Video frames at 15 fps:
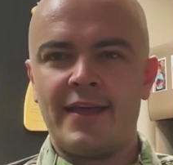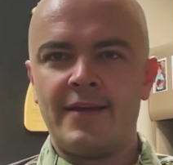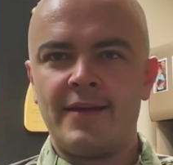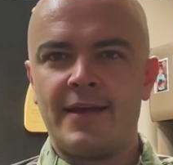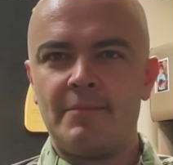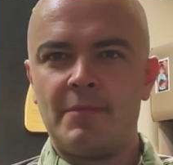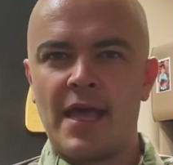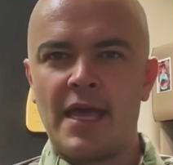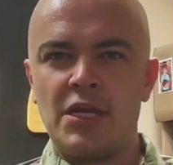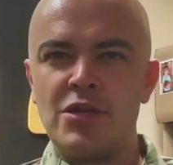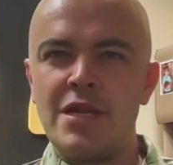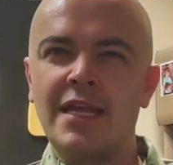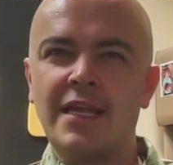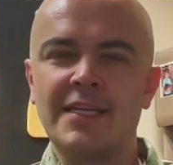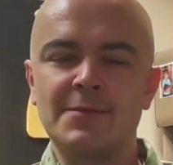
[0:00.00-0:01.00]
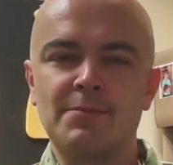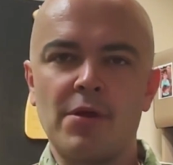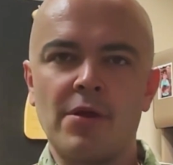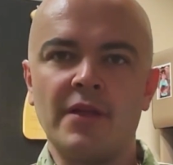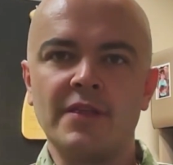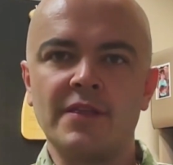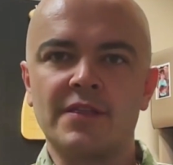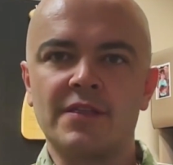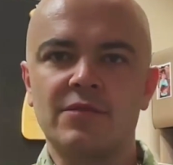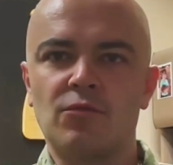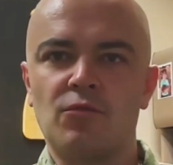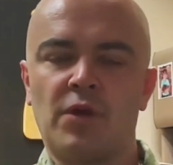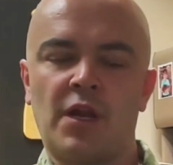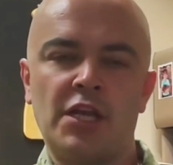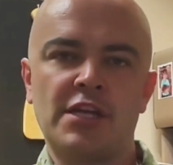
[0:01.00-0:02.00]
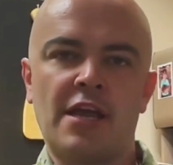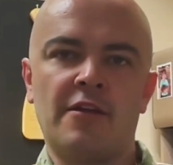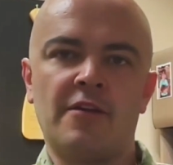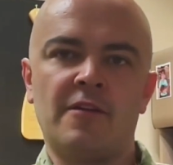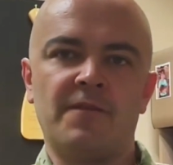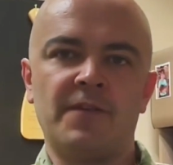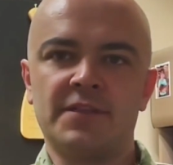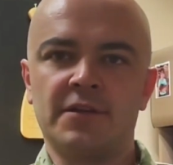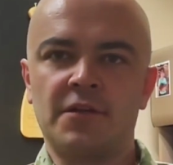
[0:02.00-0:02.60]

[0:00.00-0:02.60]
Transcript: I had a unique experience when I shadowed a physical